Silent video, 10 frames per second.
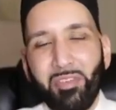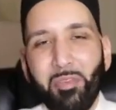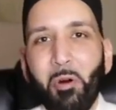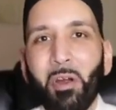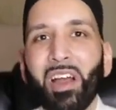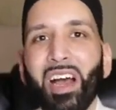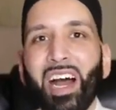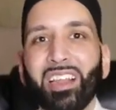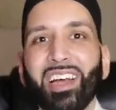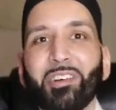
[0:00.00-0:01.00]
before.
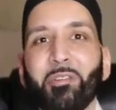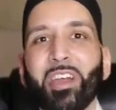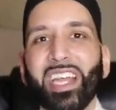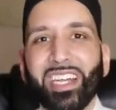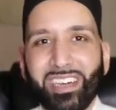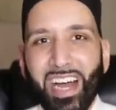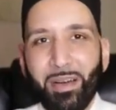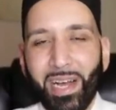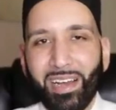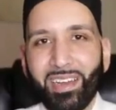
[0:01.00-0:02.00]
Allah created
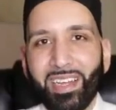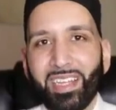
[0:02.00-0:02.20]
rahmah,